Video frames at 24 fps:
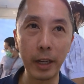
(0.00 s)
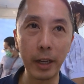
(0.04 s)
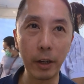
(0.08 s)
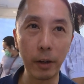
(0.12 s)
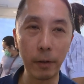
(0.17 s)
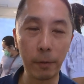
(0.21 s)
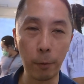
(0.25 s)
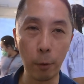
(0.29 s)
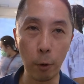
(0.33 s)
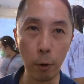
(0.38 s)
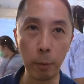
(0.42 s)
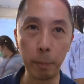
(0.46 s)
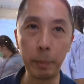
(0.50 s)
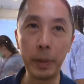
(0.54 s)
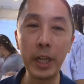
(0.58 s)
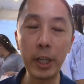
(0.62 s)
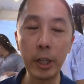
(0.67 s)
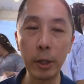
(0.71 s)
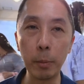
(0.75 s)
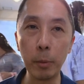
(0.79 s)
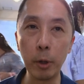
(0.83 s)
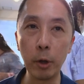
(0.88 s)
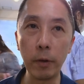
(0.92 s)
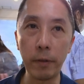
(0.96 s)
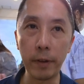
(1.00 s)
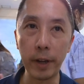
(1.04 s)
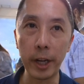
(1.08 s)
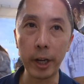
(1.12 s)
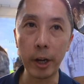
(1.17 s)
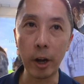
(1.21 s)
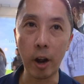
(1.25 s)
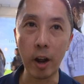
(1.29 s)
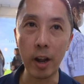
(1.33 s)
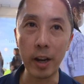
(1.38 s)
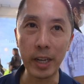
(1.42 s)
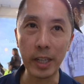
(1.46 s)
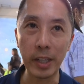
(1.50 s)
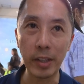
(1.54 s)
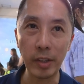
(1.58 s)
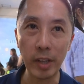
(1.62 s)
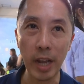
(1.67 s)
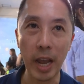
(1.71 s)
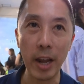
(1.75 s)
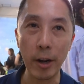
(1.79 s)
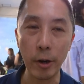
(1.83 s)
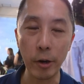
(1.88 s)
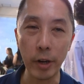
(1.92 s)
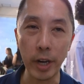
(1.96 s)
for me to move in on a
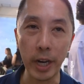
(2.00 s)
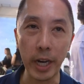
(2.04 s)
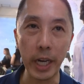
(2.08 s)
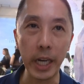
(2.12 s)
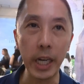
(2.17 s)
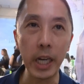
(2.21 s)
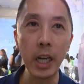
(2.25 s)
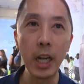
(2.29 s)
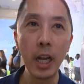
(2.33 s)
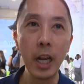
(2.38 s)
Saturday,